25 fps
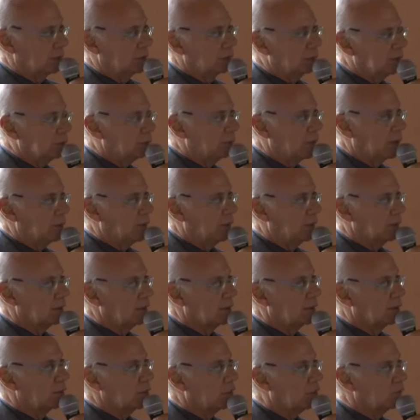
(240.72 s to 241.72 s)

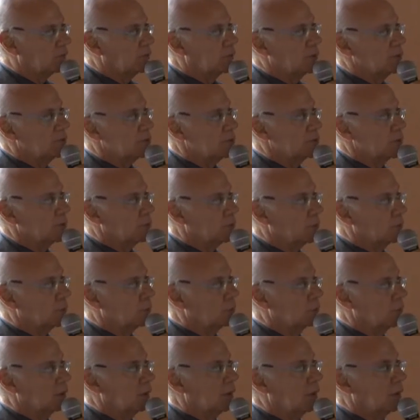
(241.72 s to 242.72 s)
implementing of these uh,
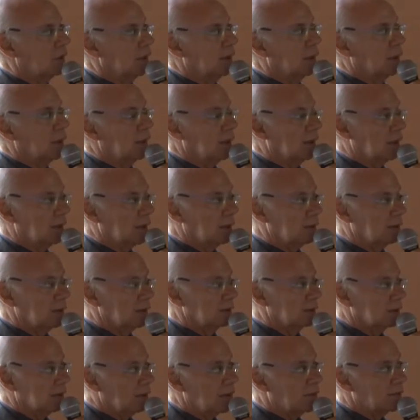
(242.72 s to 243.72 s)
new uh,
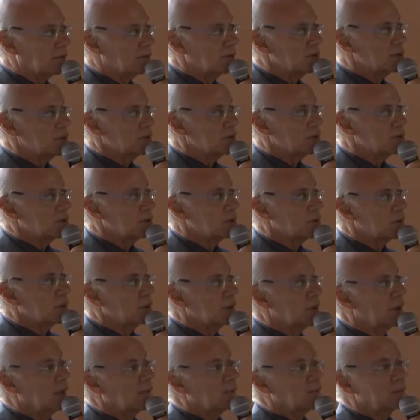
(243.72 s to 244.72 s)
services.
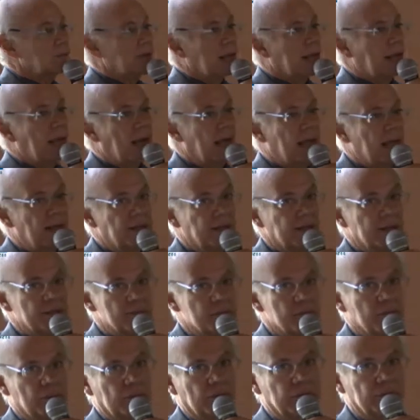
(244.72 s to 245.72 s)
And
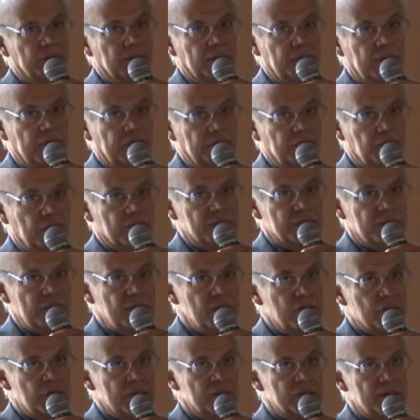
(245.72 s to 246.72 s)
so it was
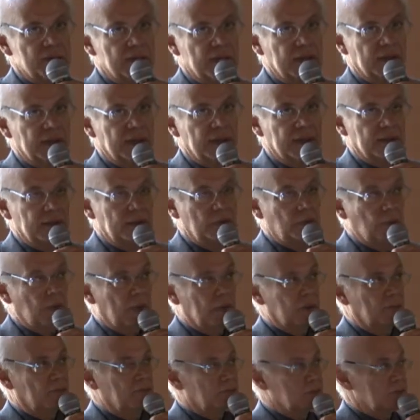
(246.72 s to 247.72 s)
interesting that in
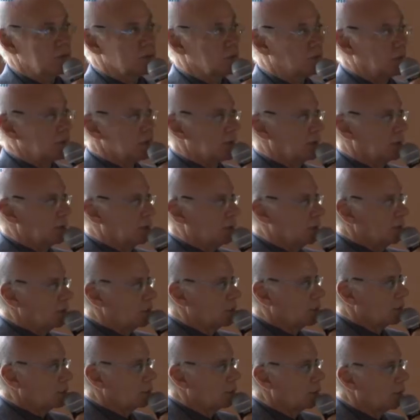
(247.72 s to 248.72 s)
one of these
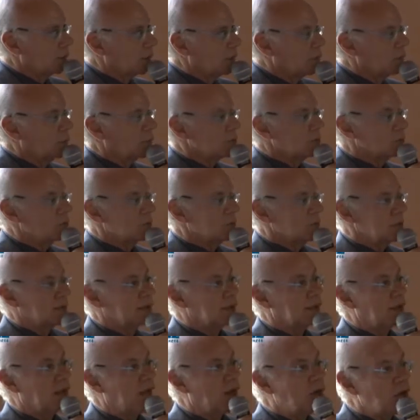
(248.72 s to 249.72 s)
presentations uh, was
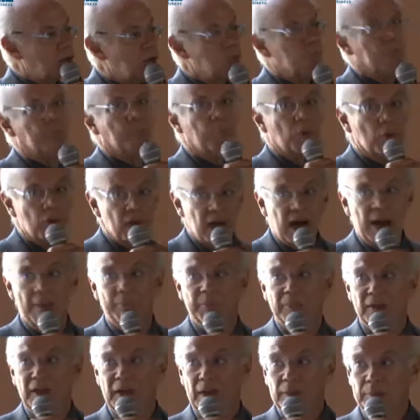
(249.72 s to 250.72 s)
presented a new
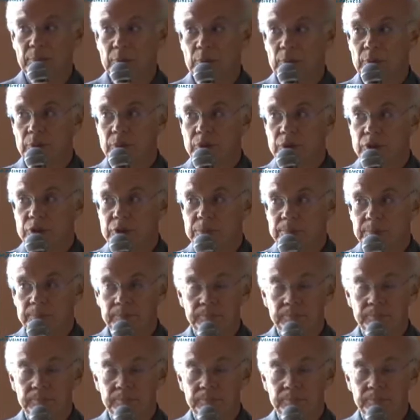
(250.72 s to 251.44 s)
programming approach